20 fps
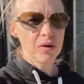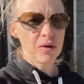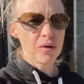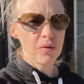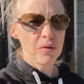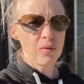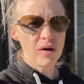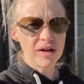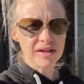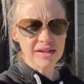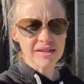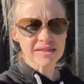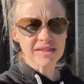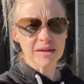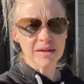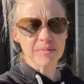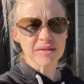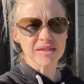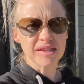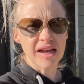one gets
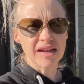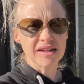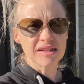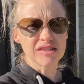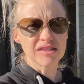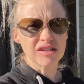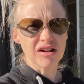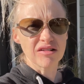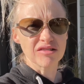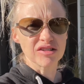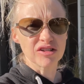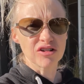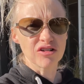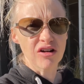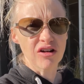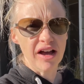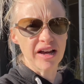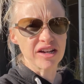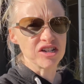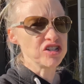upset and starts to
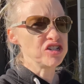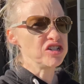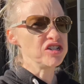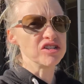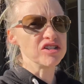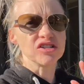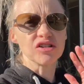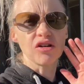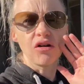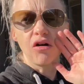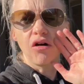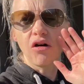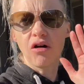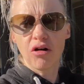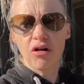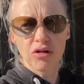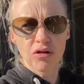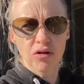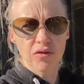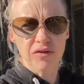cry, she is
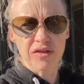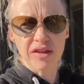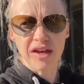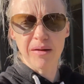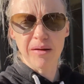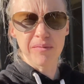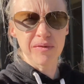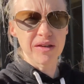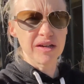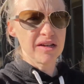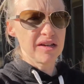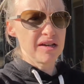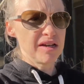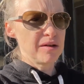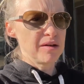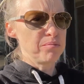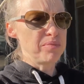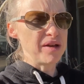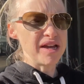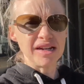all over them,
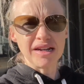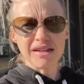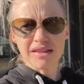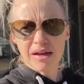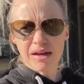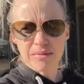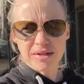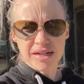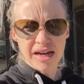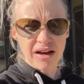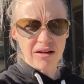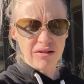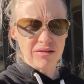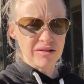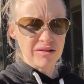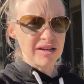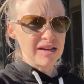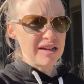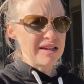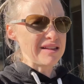pinning them
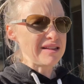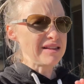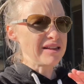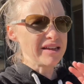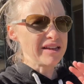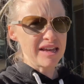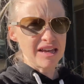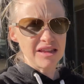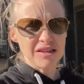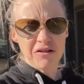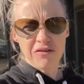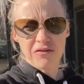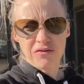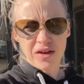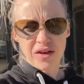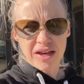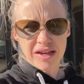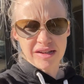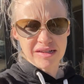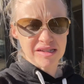down, licking their
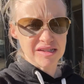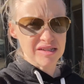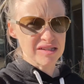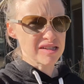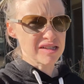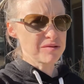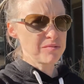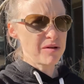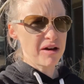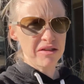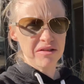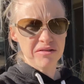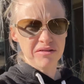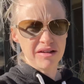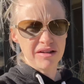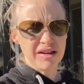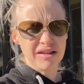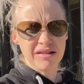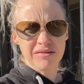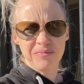face,
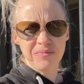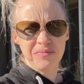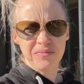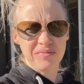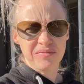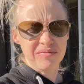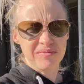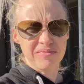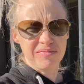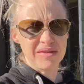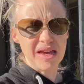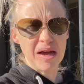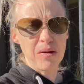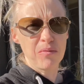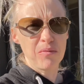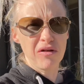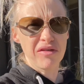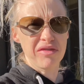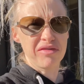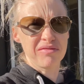smothering them
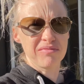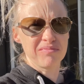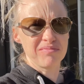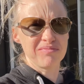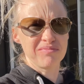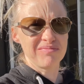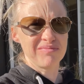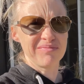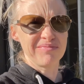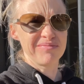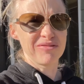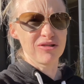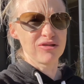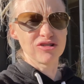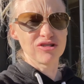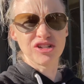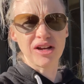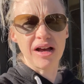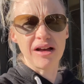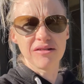with her
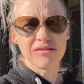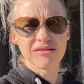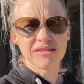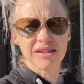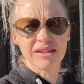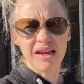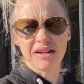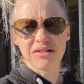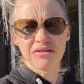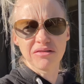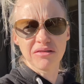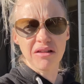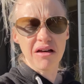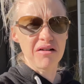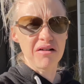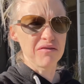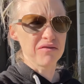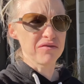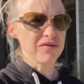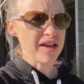jowls and her
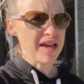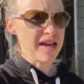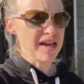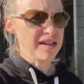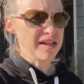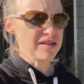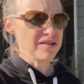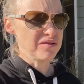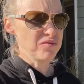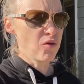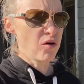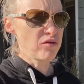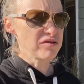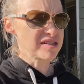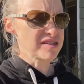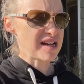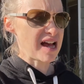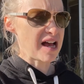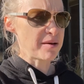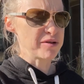love, and won't
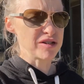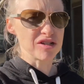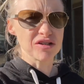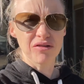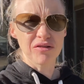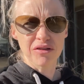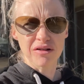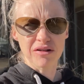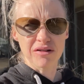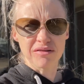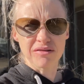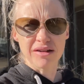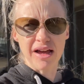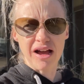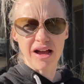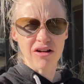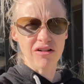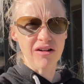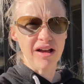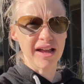stop until they're
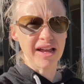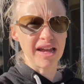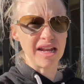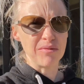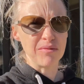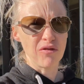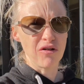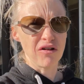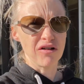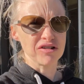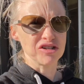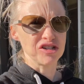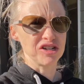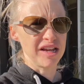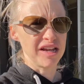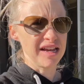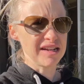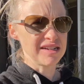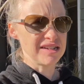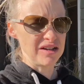not crying anymore. She
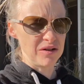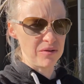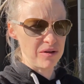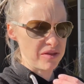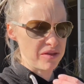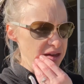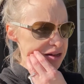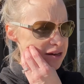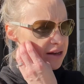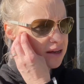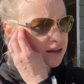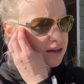can't deal with it.